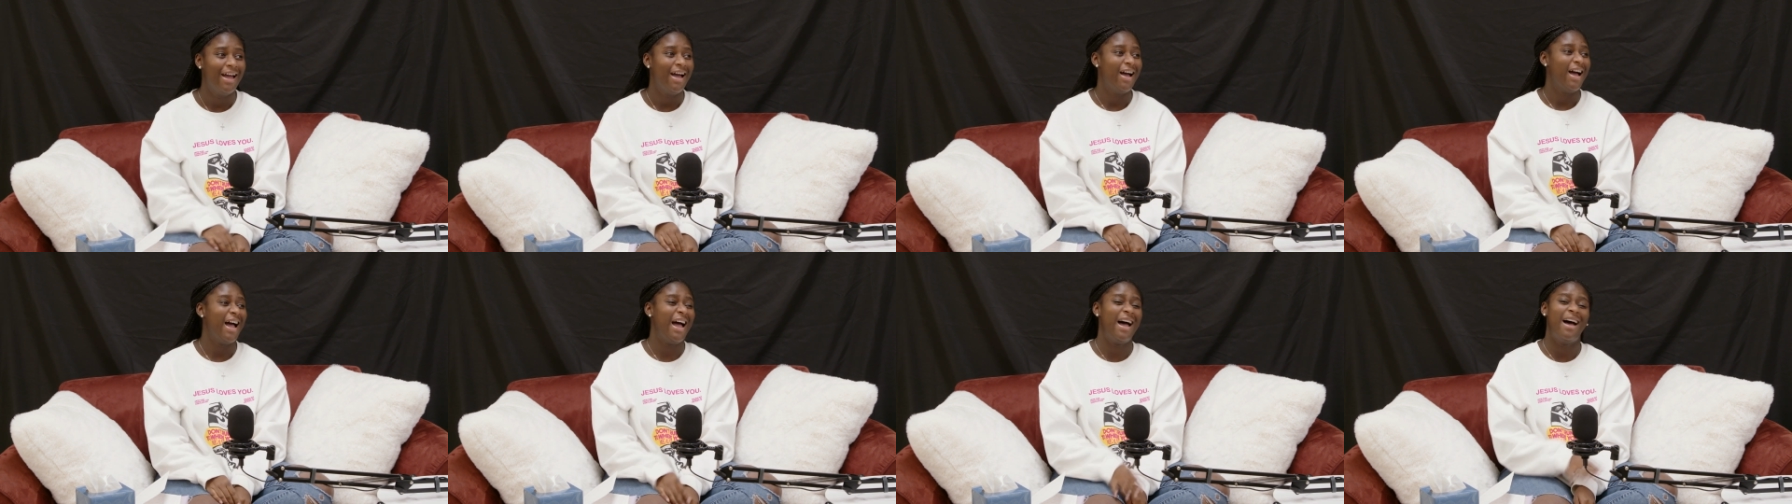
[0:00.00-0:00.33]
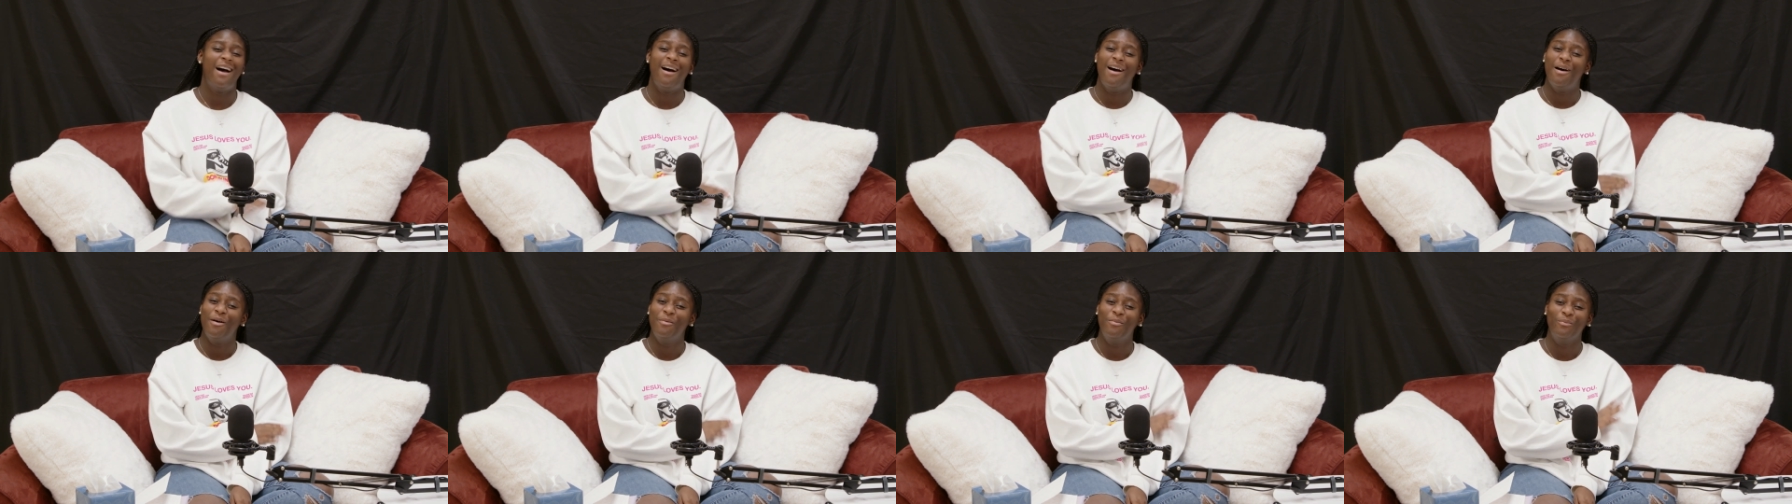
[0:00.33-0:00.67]

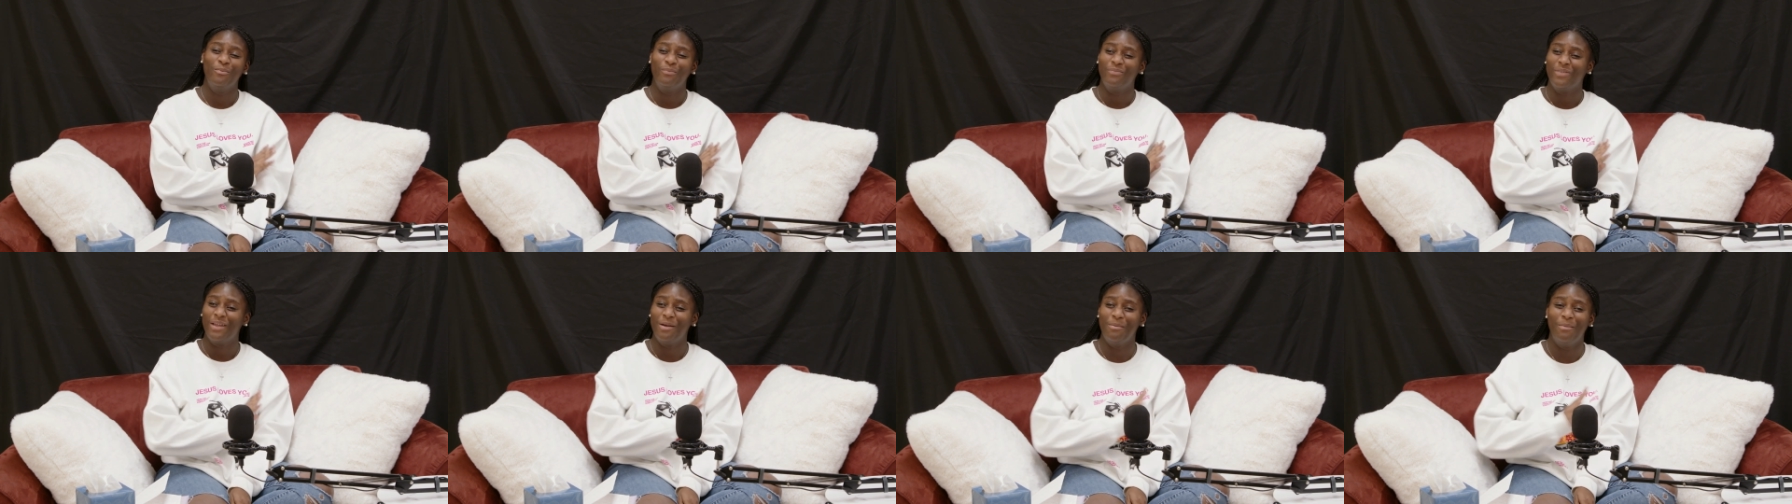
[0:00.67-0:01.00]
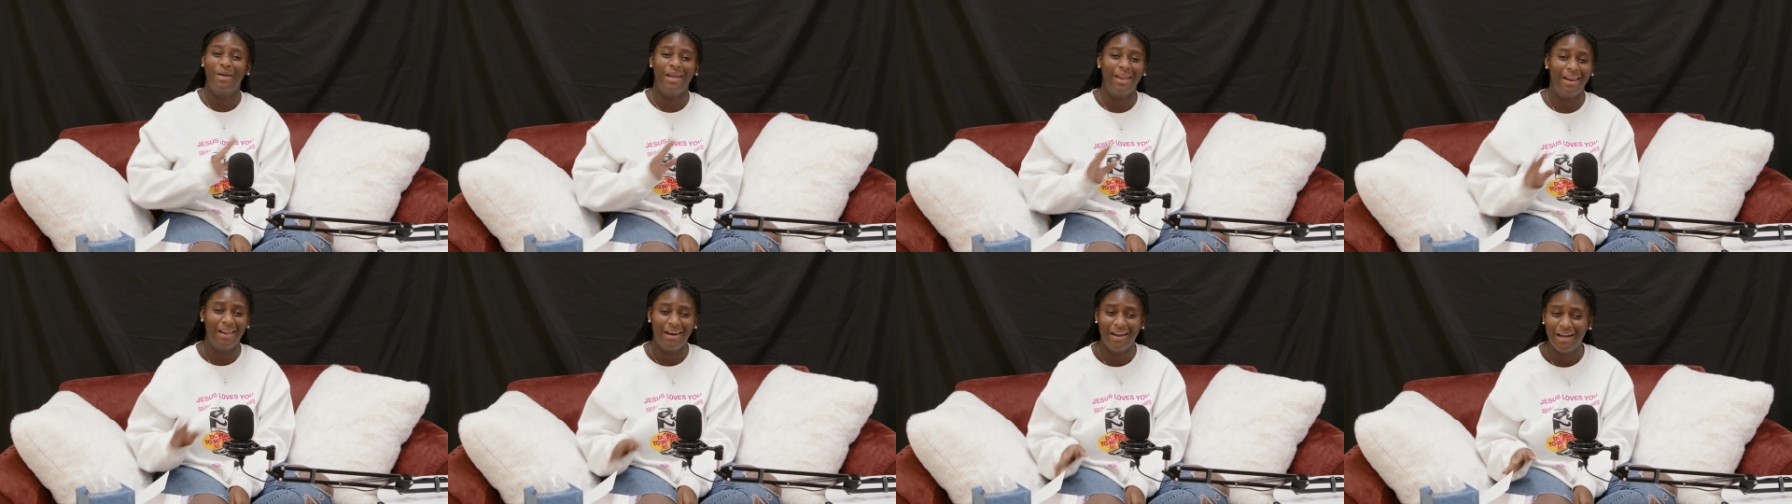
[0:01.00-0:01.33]
They
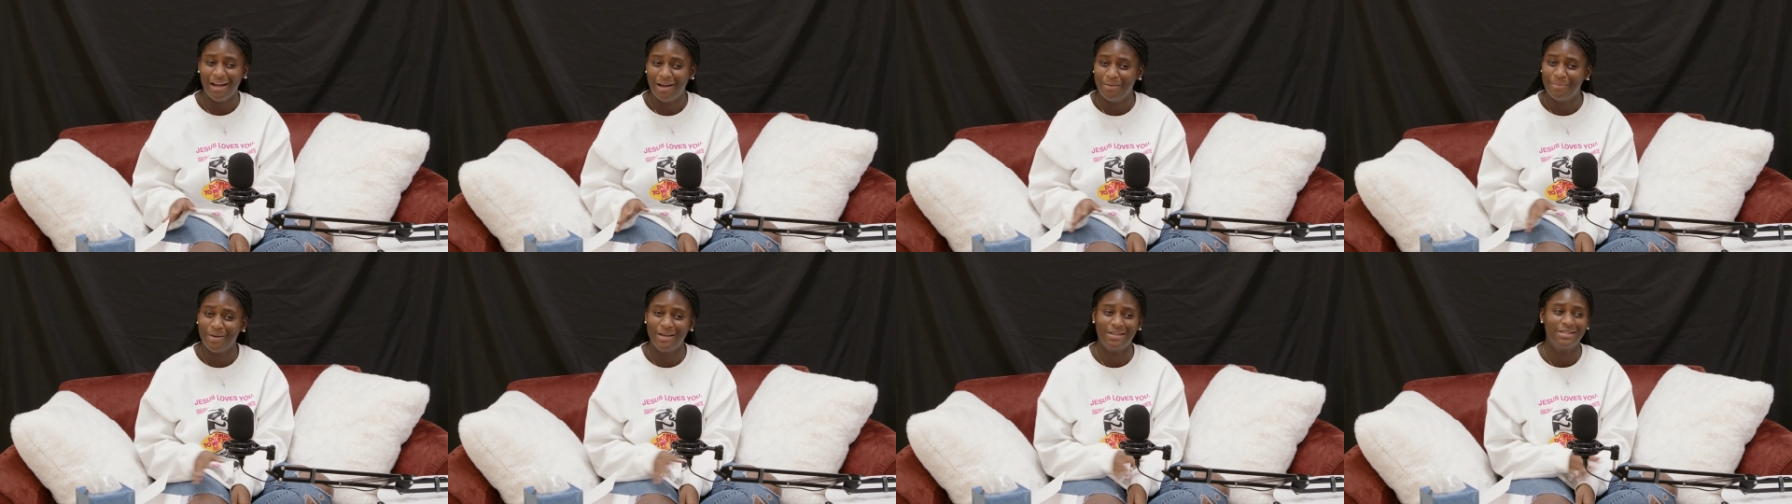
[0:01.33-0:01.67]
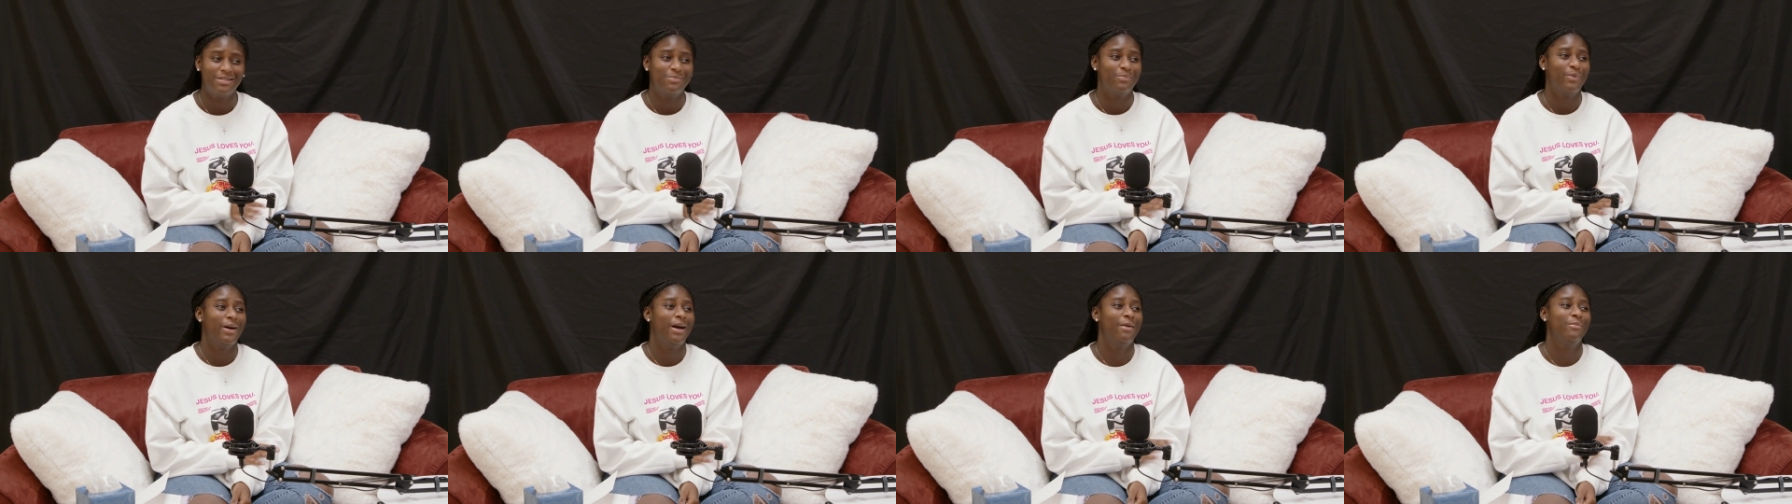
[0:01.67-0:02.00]
made it up. It's
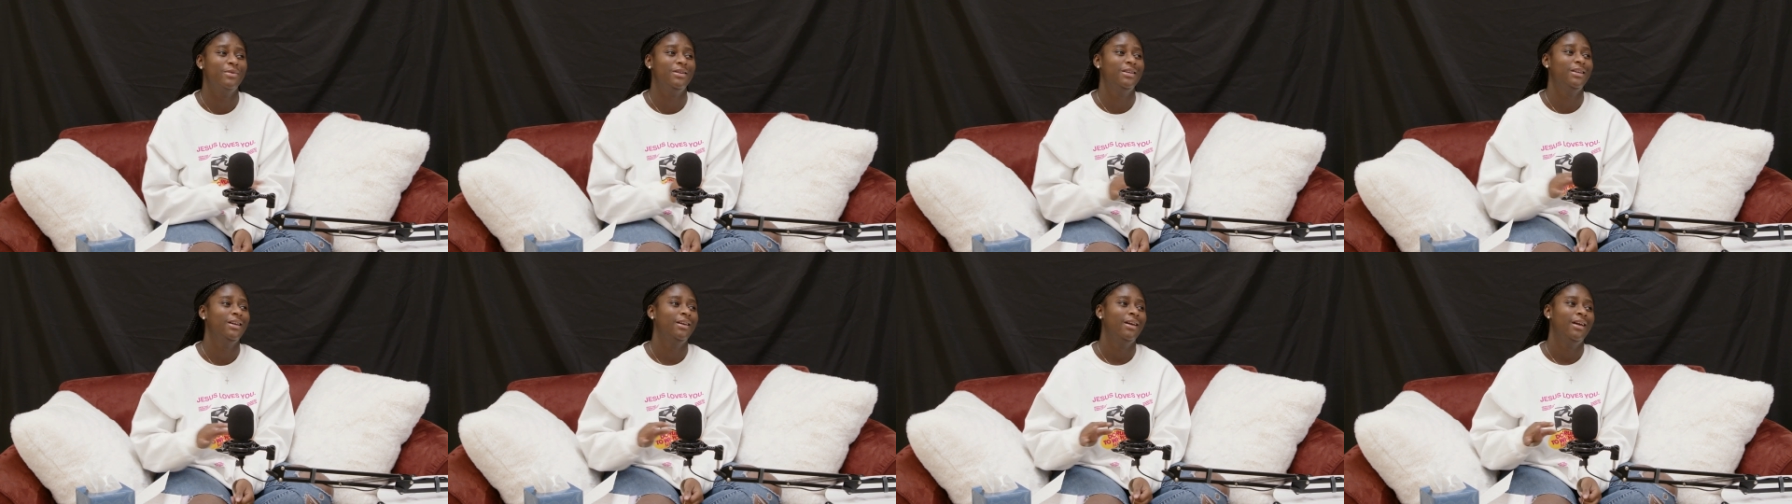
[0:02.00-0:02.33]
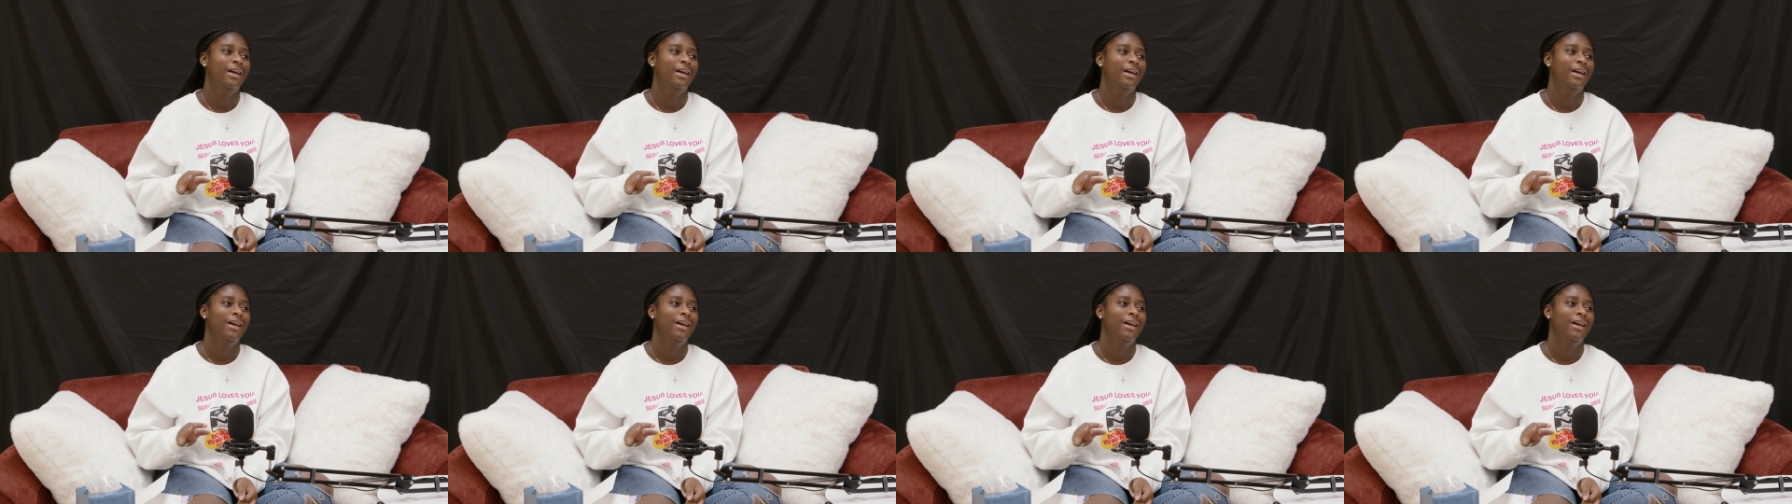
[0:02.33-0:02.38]
probably,